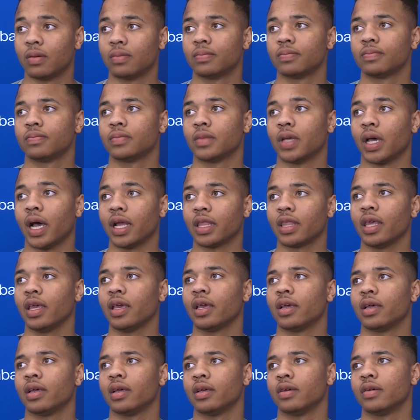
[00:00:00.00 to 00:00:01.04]
Um, I think,
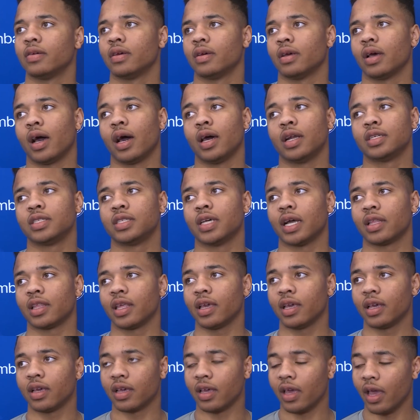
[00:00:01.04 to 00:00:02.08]
honestly, I
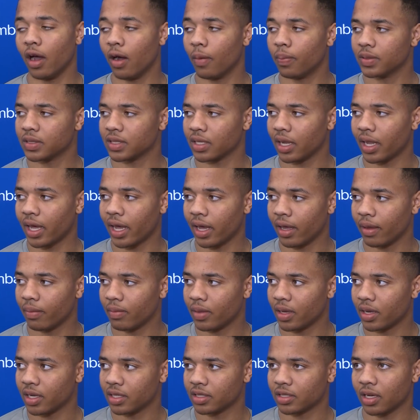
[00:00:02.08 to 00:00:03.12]
think it can help us a lot
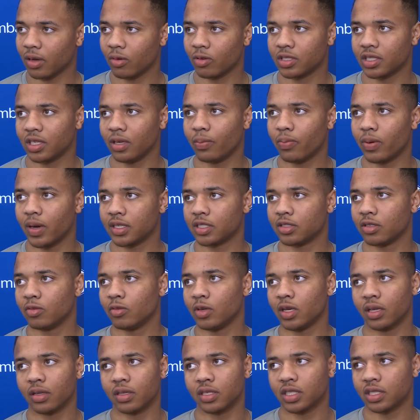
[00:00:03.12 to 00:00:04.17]
because uh, when team pressure, we
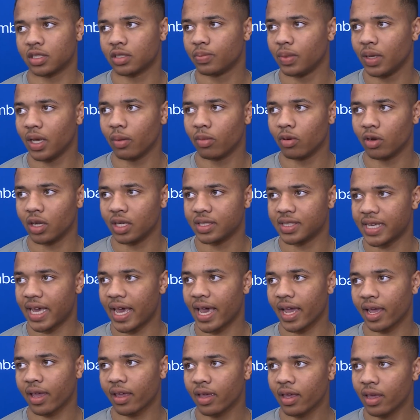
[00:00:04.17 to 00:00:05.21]
can just be able to
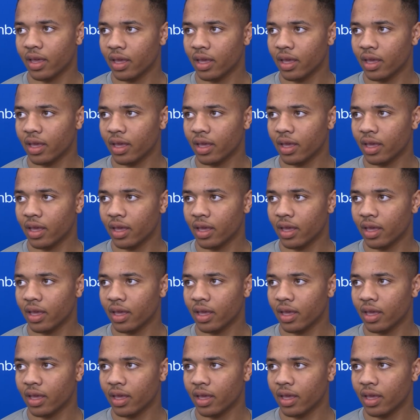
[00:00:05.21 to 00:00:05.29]
attack